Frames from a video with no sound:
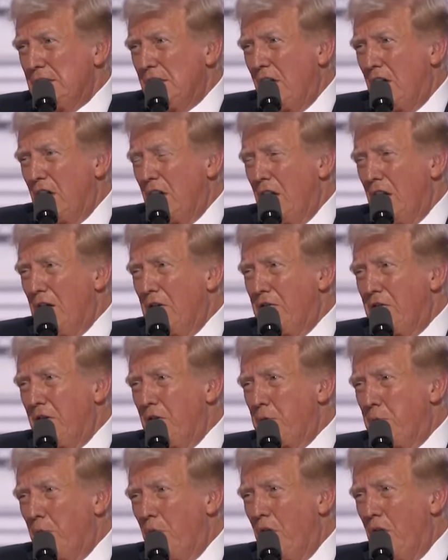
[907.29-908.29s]
Our love
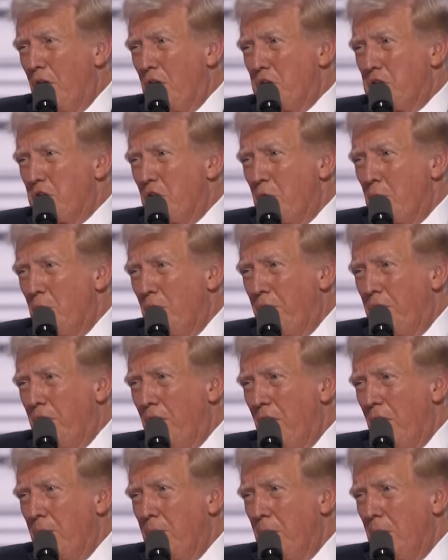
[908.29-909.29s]
and prayers are with
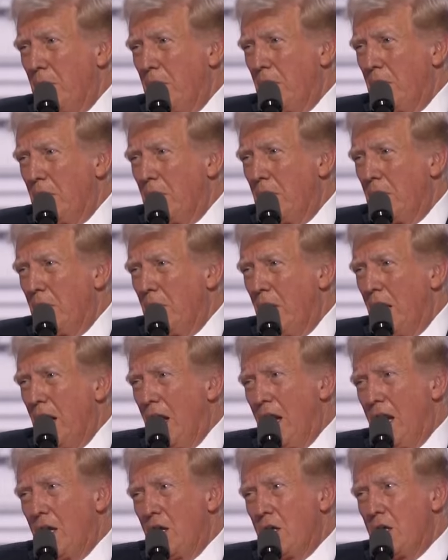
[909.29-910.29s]
them
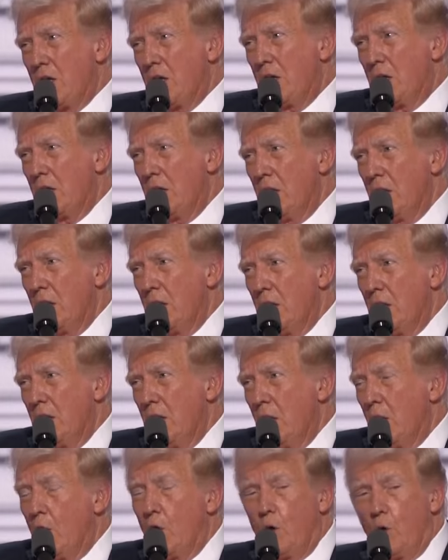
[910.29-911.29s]
and
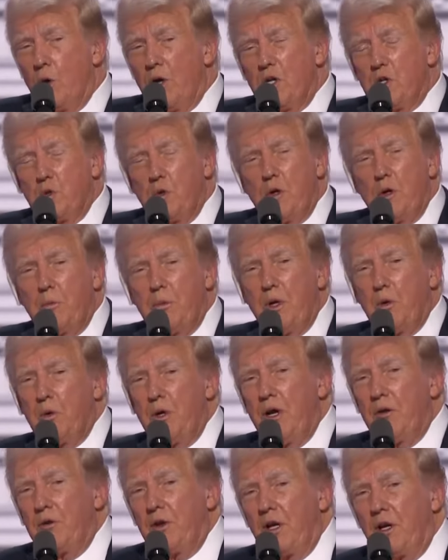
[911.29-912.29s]
always will be. We're
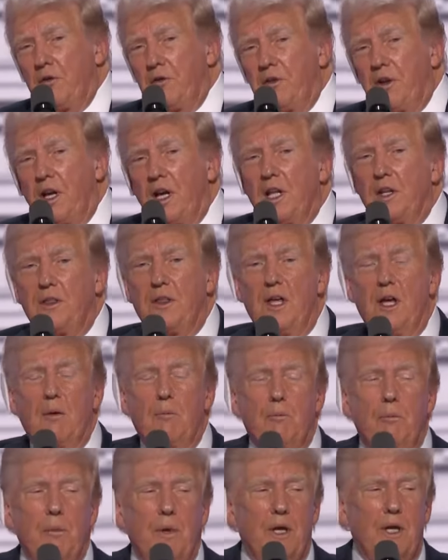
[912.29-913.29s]
never going to forget
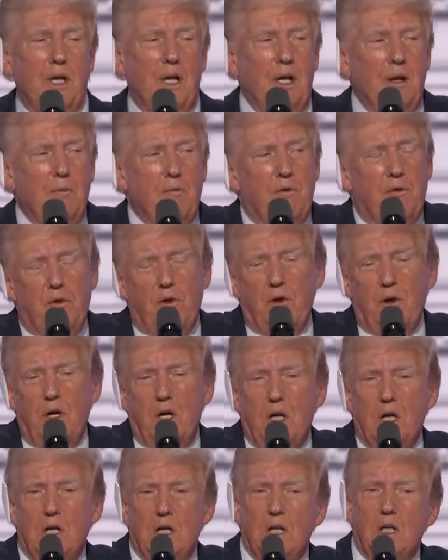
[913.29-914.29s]
them. They came
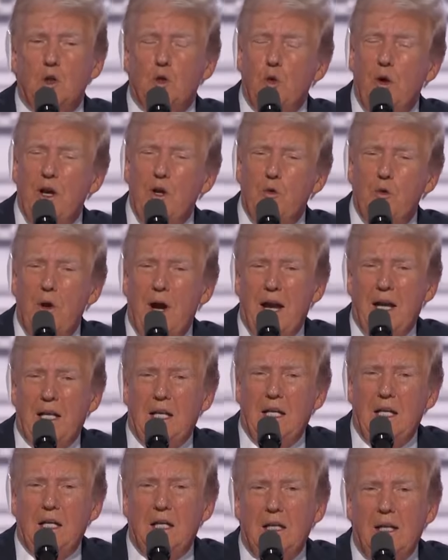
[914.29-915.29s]
for a great
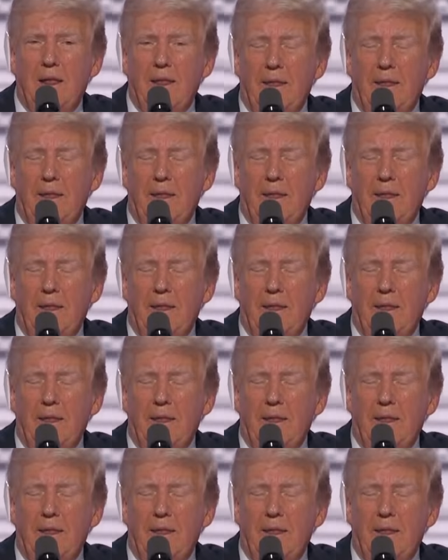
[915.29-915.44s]
rally.